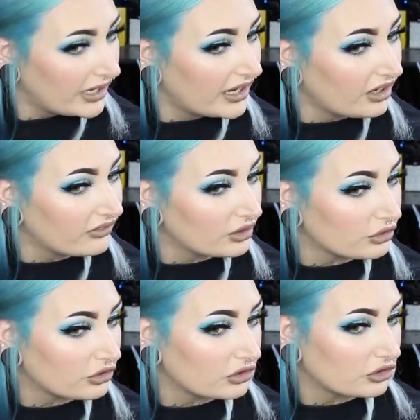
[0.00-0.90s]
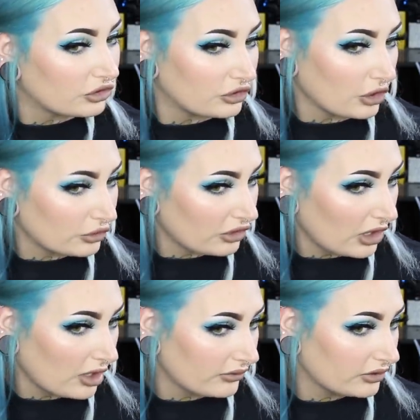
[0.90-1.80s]
My hair feels so
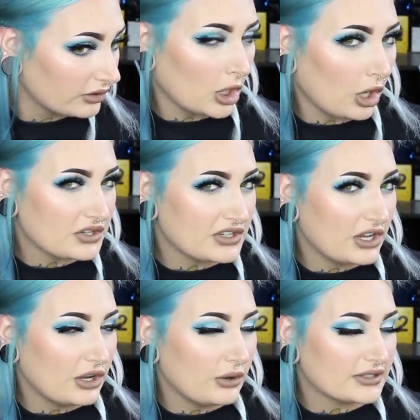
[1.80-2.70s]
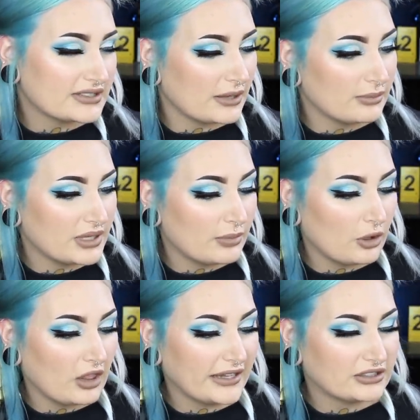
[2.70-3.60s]
soft. Also, some
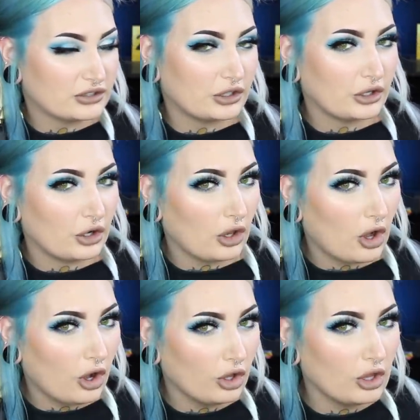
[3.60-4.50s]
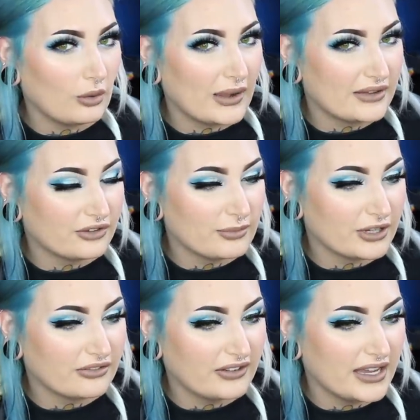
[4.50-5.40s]
people like to curl all away from
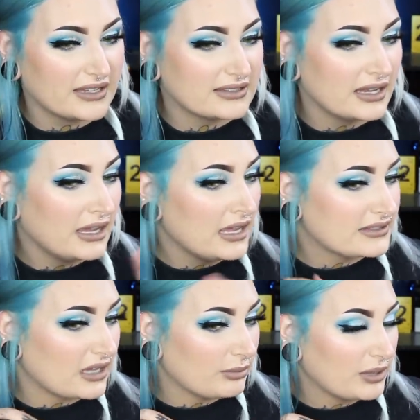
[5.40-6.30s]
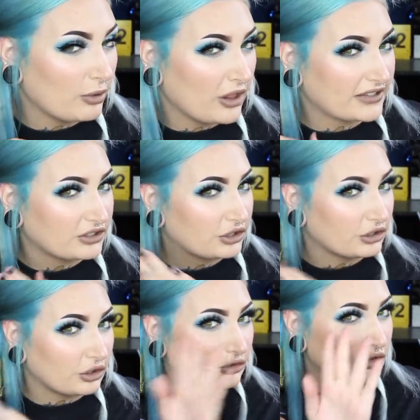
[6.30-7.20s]
their face. Some people like to
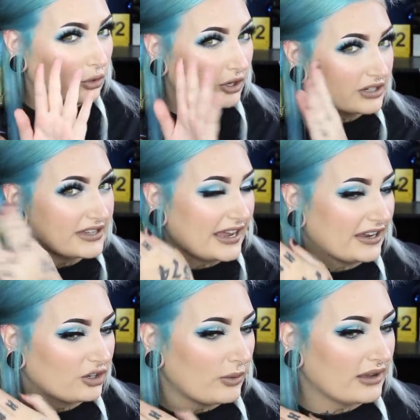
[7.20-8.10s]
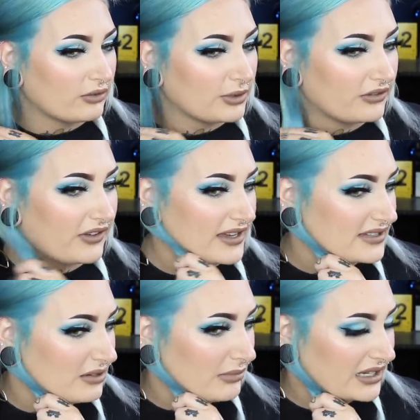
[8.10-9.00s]
curl towards and away from their face
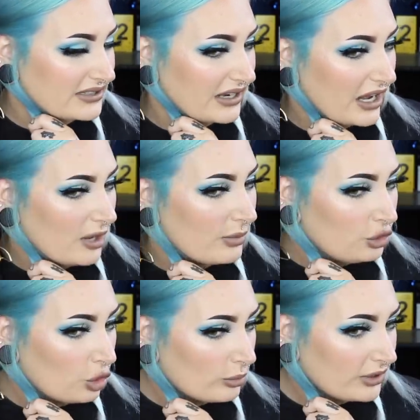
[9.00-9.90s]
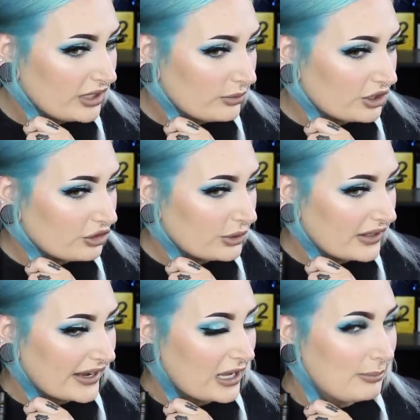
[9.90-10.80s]
and mix it up. Normally, when you're doing
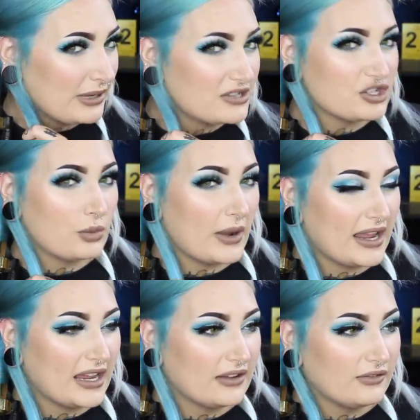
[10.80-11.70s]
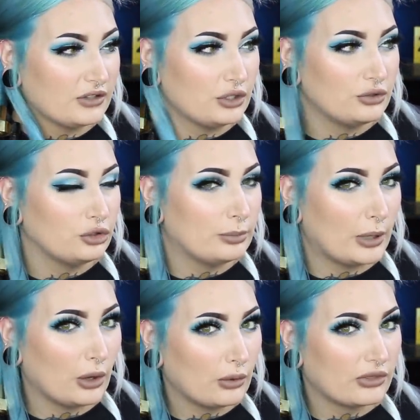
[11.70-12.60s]
like a beachy wave, you do
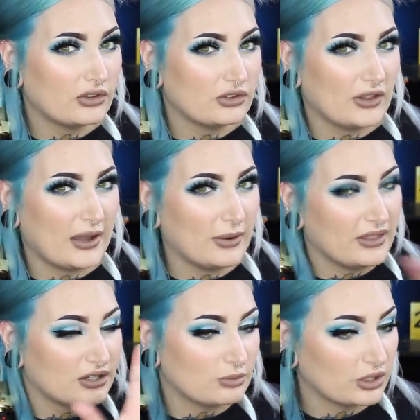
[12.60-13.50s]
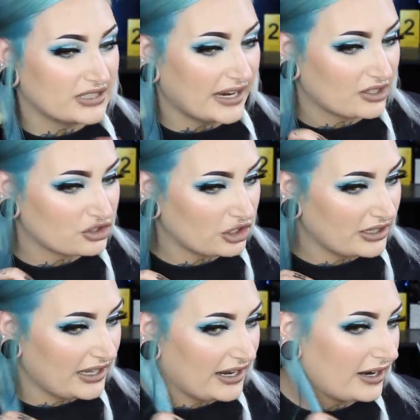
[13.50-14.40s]
both, so that way there's more texture in
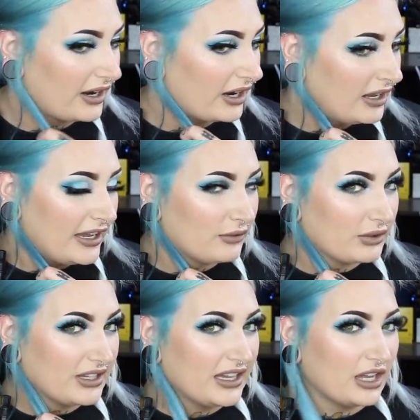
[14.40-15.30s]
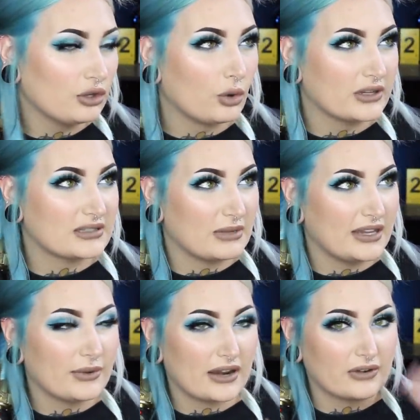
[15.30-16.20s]
the hair. It really annoys me
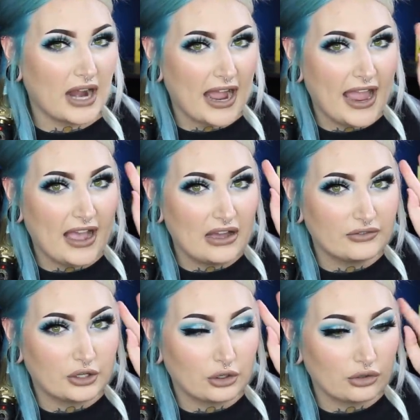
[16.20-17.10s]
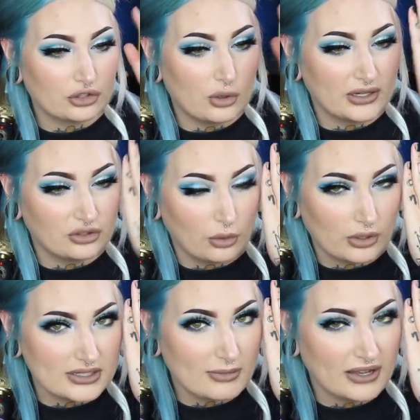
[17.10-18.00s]
whenever I have curls going
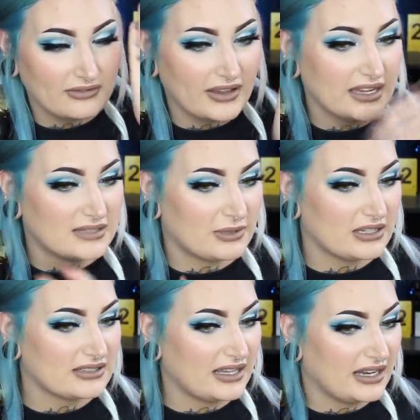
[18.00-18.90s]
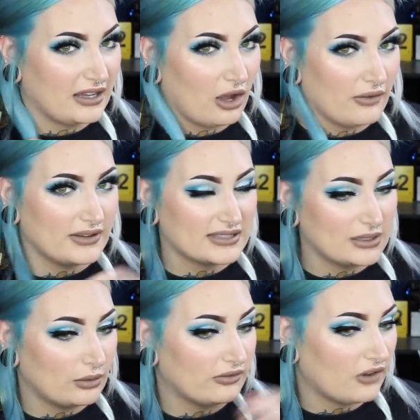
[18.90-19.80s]
towards my face because then it obviously
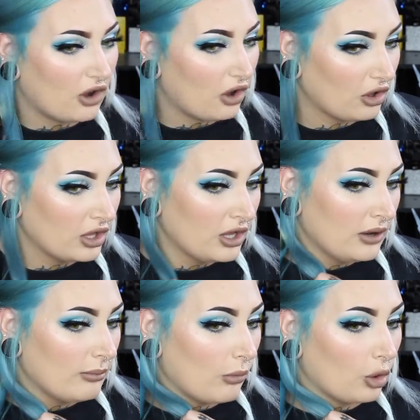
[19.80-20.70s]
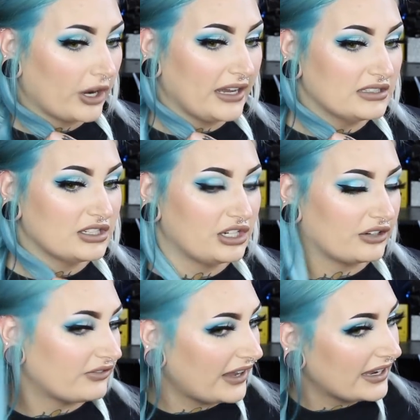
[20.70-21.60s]
will fall more into
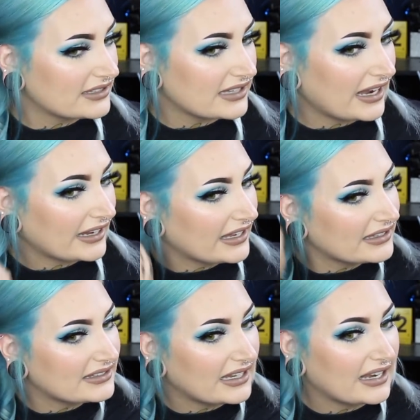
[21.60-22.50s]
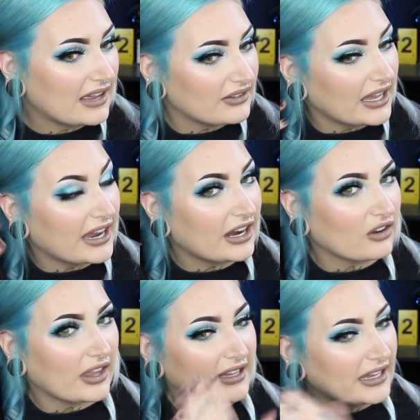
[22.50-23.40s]
your face and I can't stand having hair
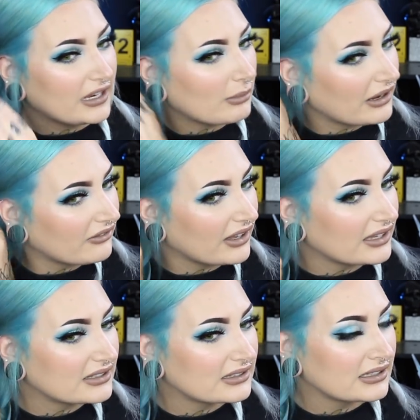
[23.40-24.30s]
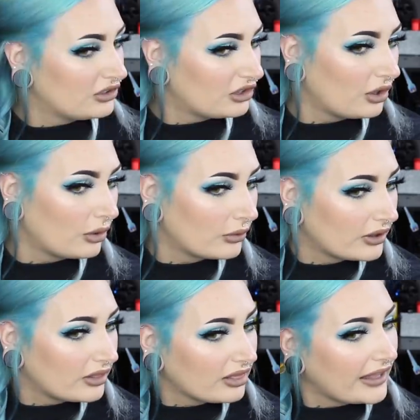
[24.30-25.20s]
like in my face. So
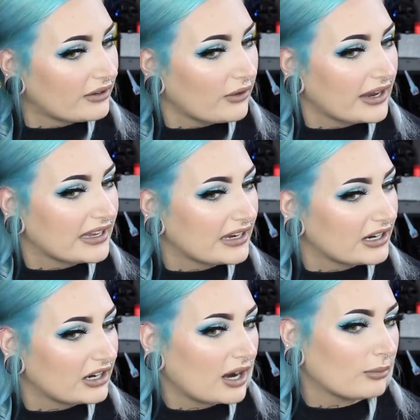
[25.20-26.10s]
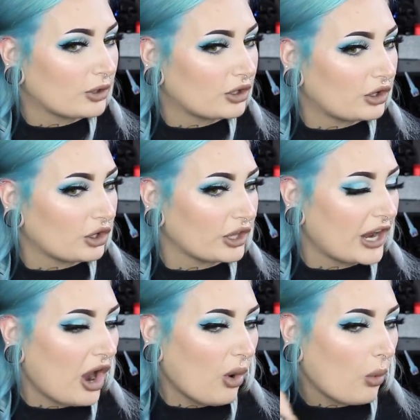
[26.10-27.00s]
like right here, I'm
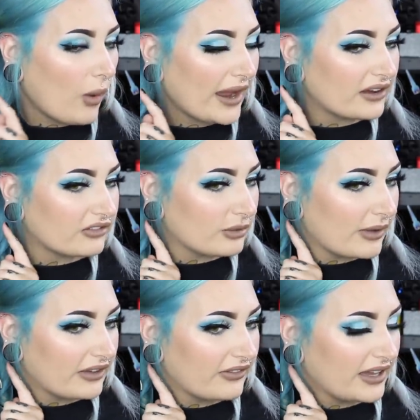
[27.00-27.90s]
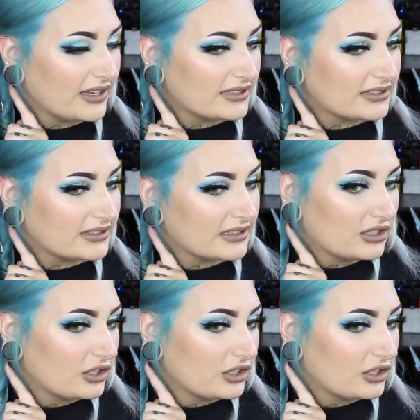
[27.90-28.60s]
curling away from my face.